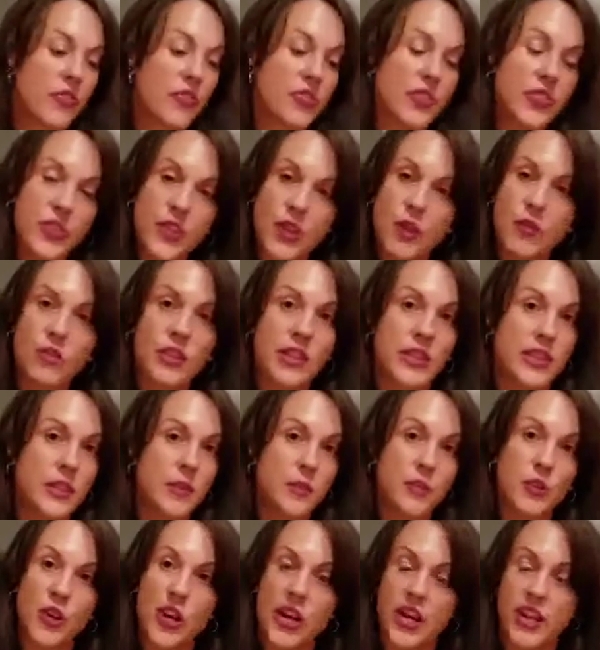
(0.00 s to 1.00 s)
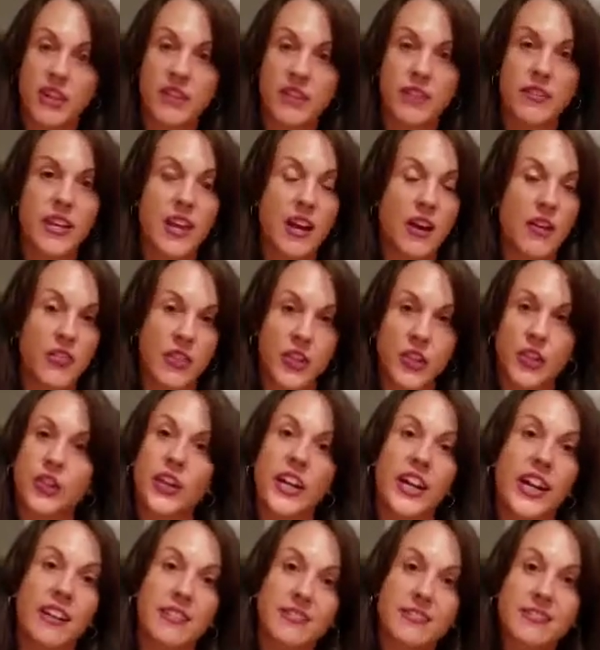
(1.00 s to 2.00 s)
don't let them drag you down the
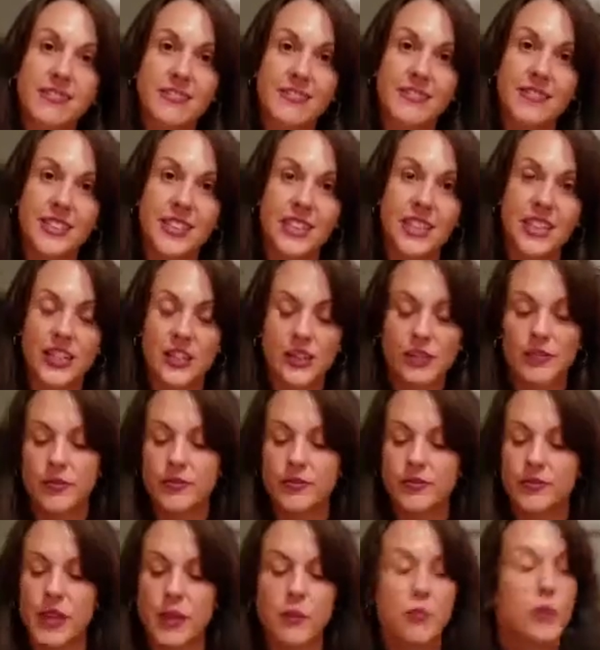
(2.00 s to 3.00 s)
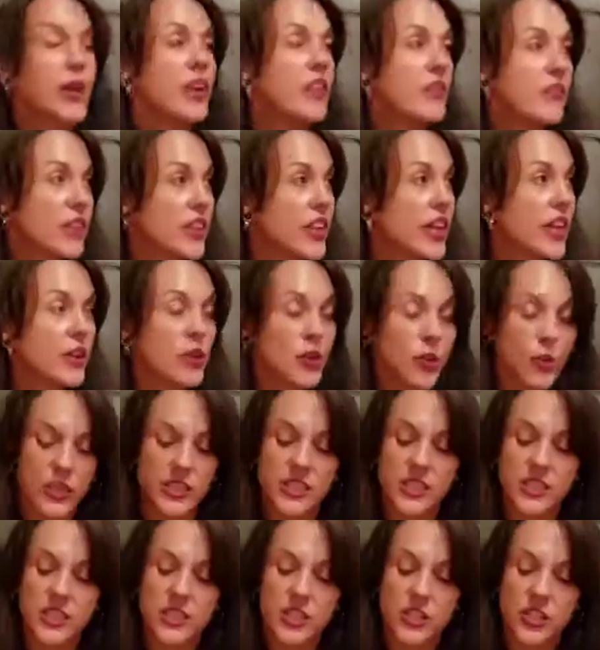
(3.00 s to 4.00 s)
drain. You know, I'm waiting for that noise
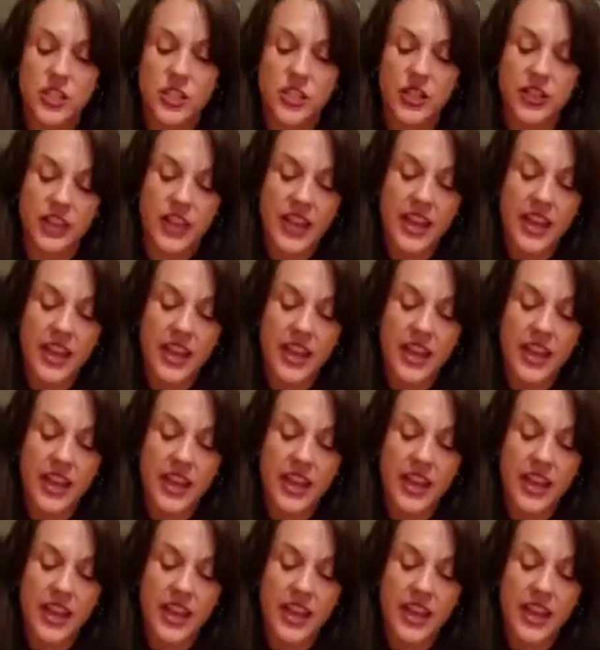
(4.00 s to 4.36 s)
to start.